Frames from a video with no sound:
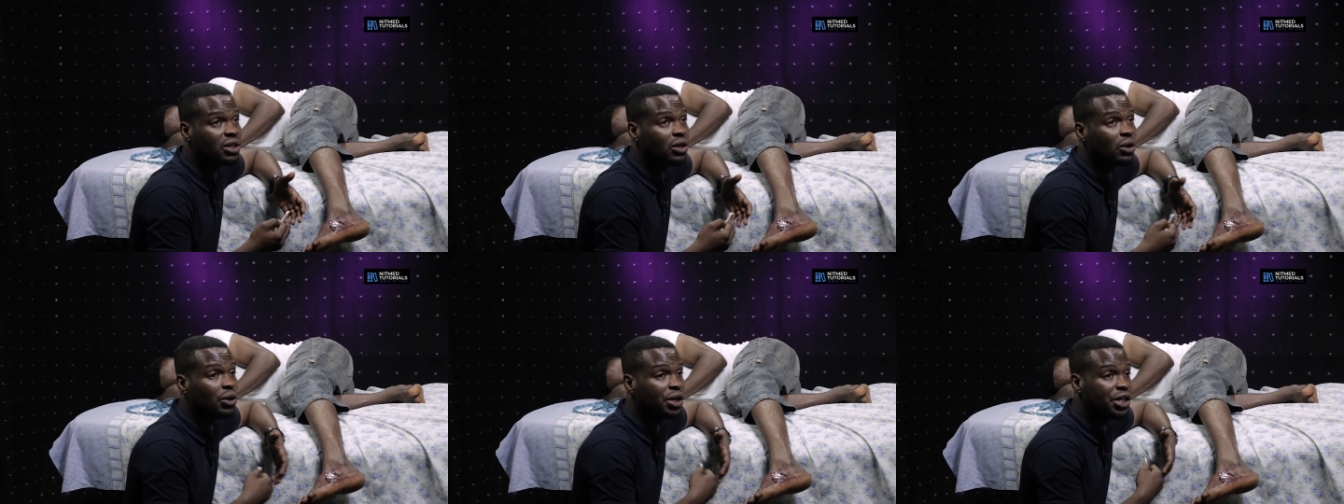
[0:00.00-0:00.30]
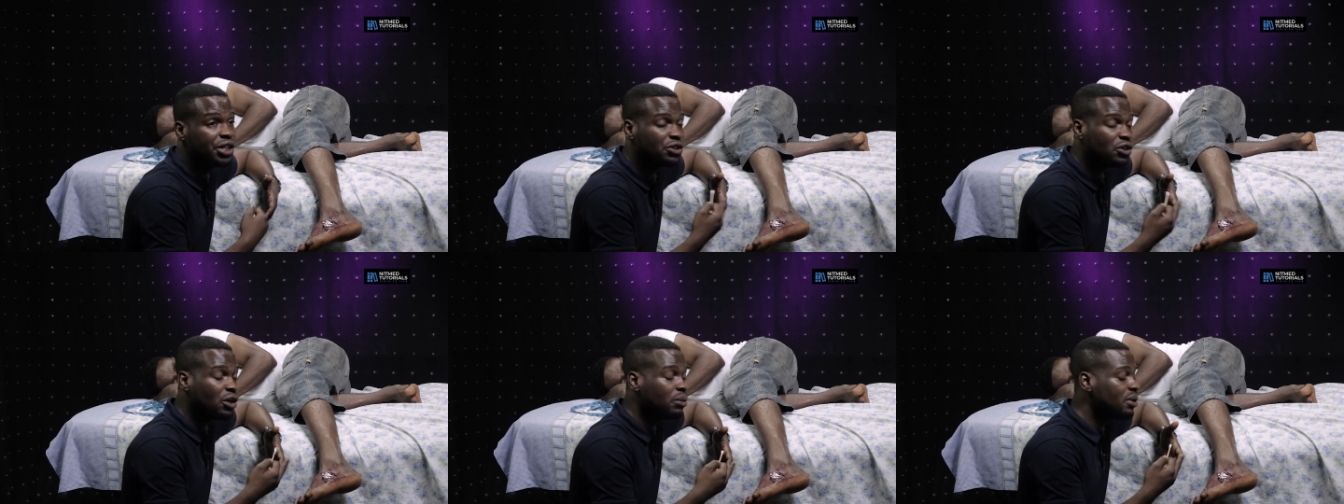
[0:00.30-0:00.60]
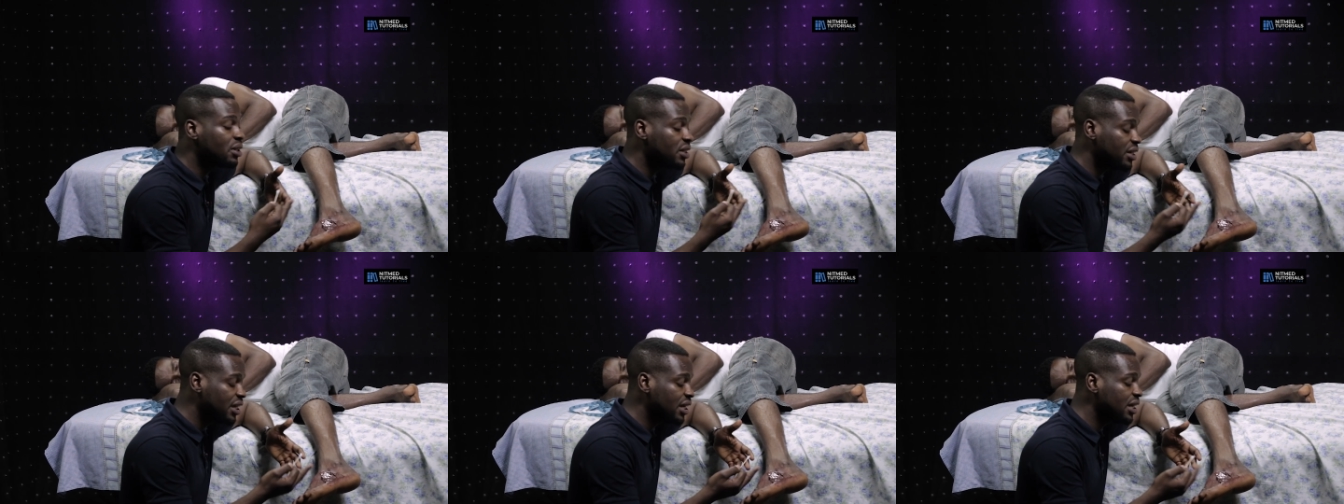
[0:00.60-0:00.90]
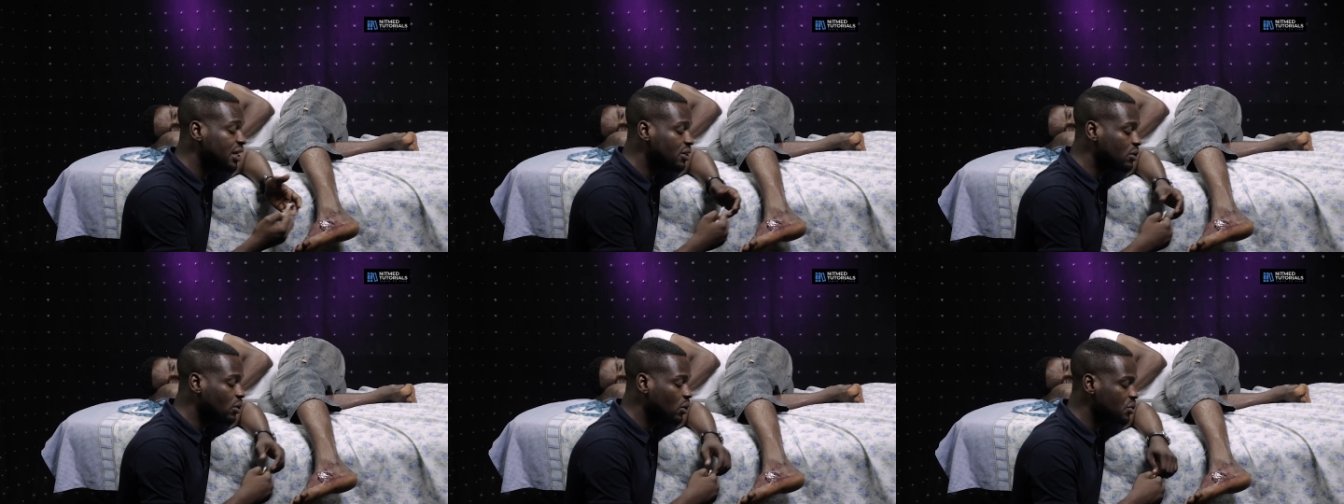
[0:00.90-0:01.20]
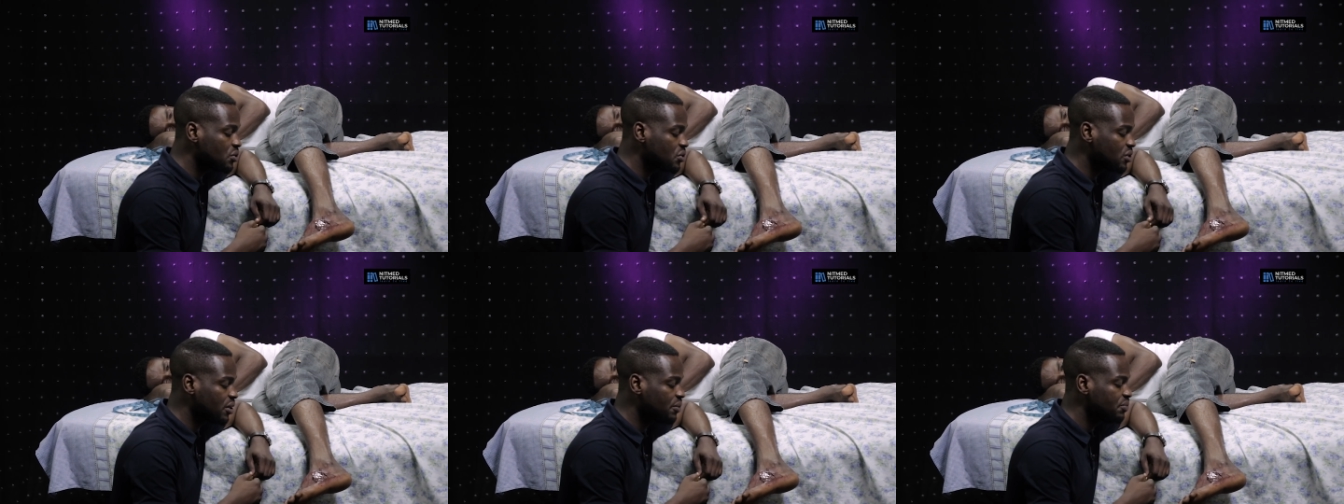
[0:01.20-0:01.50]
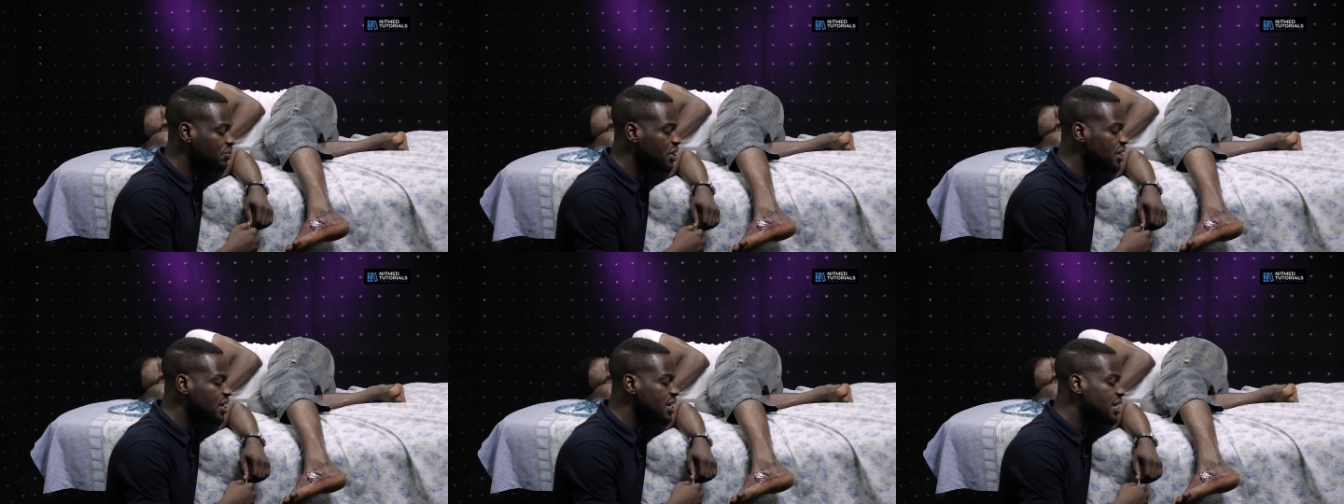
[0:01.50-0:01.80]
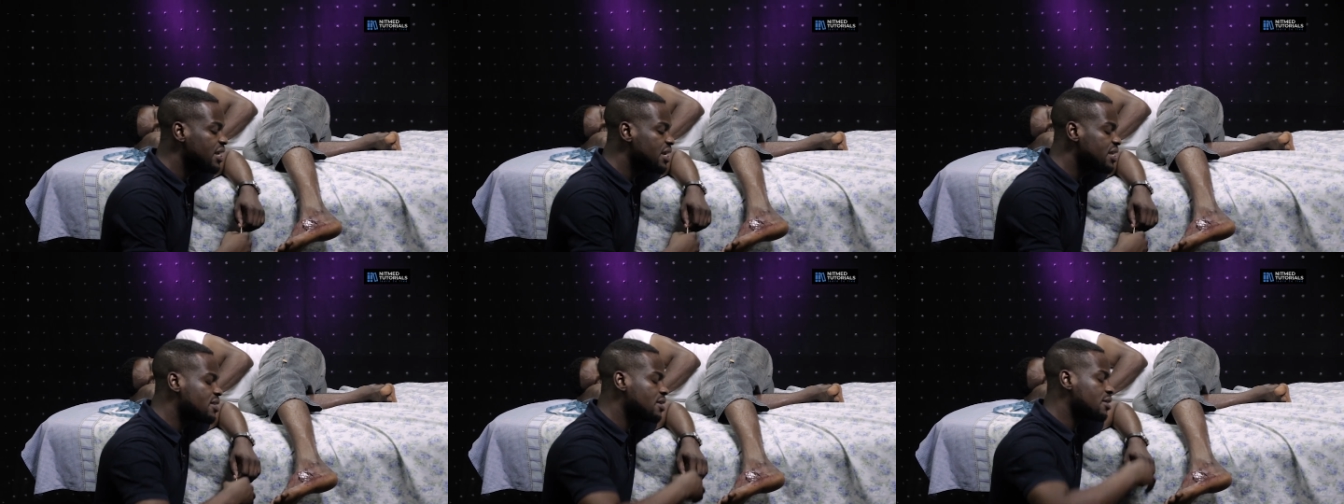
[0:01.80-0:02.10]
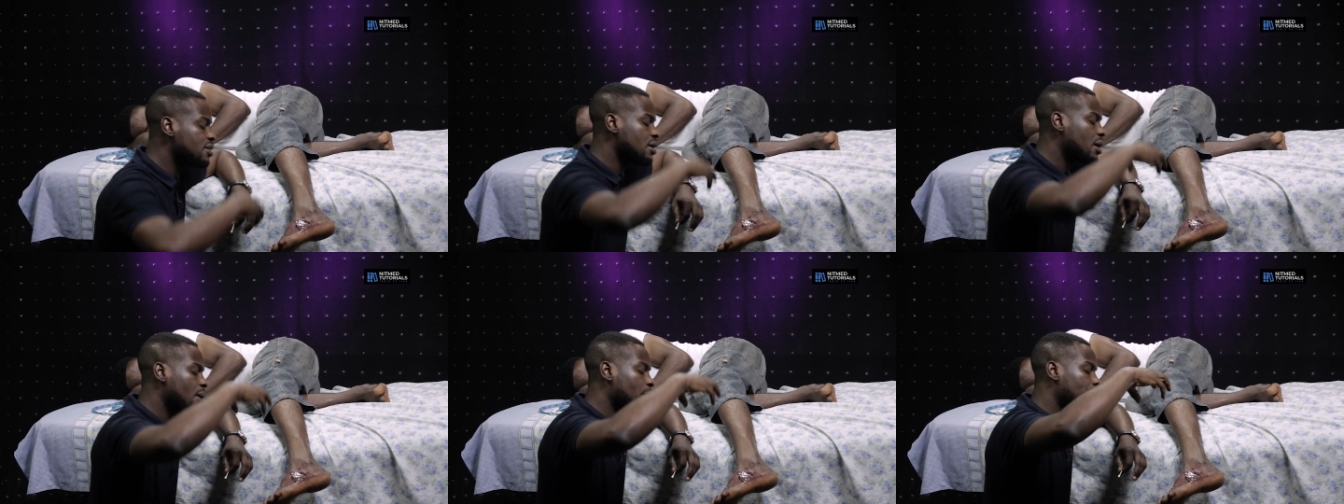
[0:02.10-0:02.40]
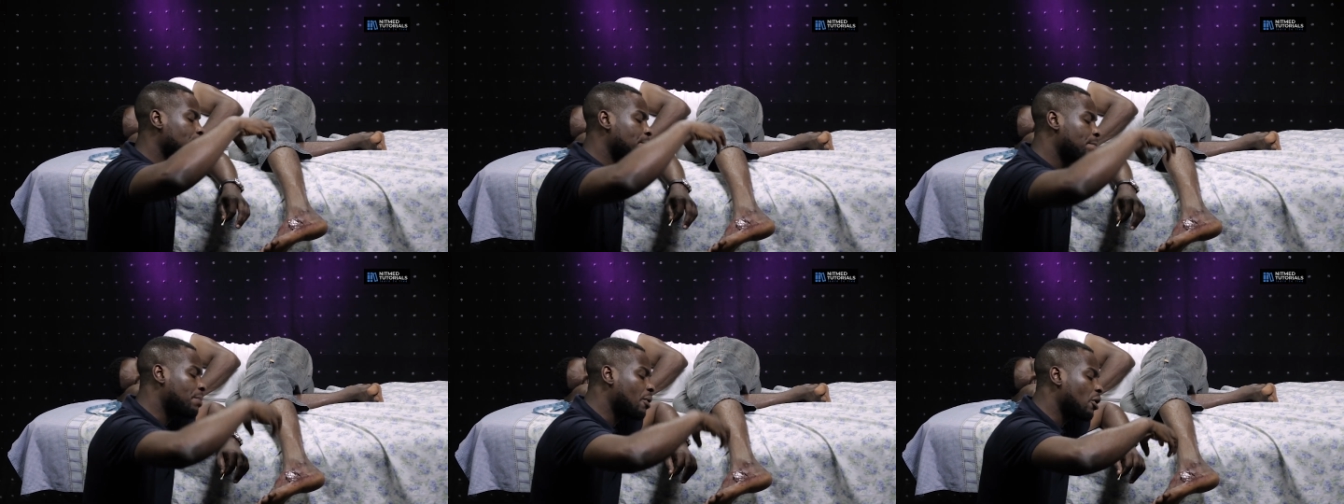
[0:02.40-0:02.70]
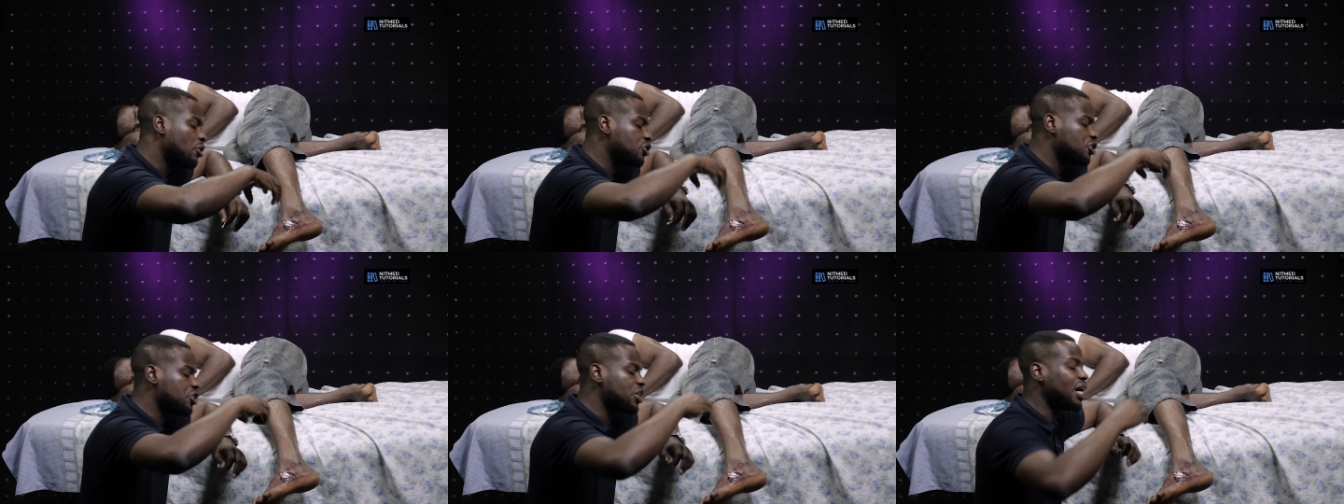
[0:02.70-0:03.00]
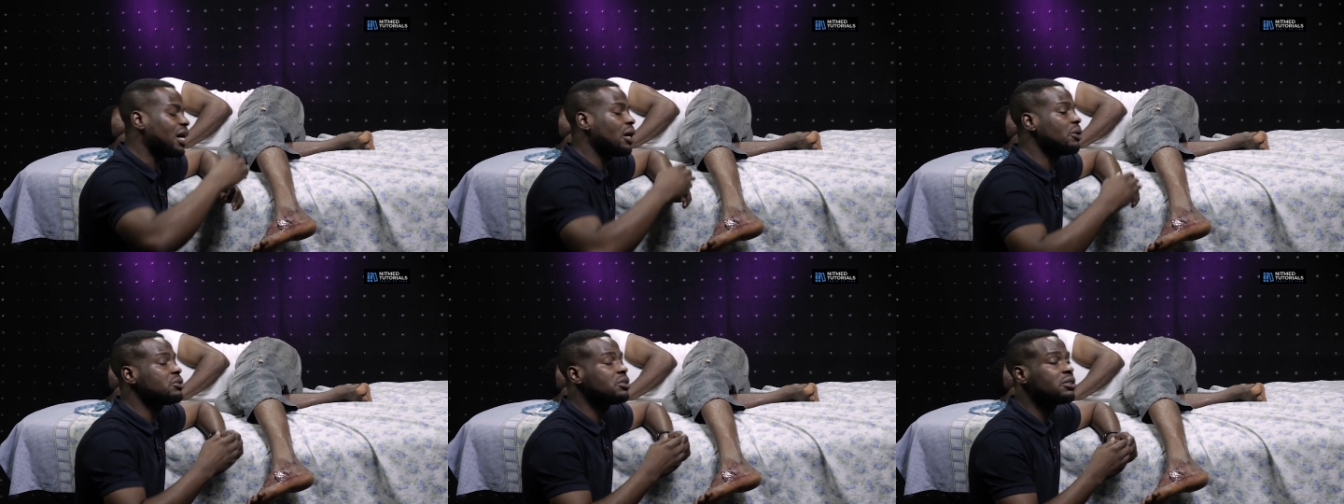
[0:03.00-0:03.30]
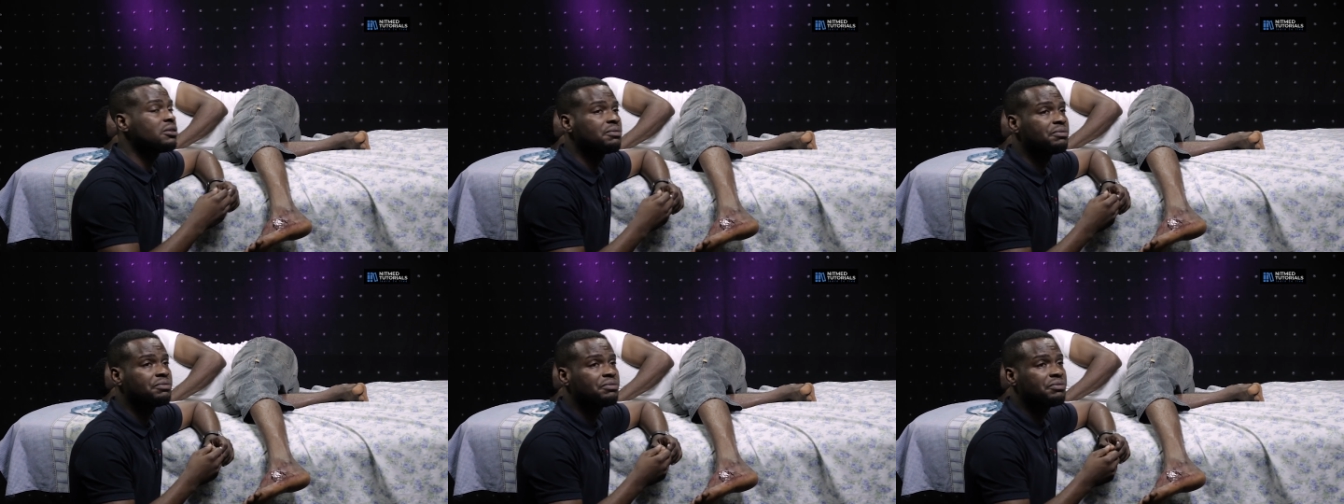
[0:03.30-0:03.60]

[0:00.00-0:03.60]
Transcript: or a normal healing ulcer. Is it punched out?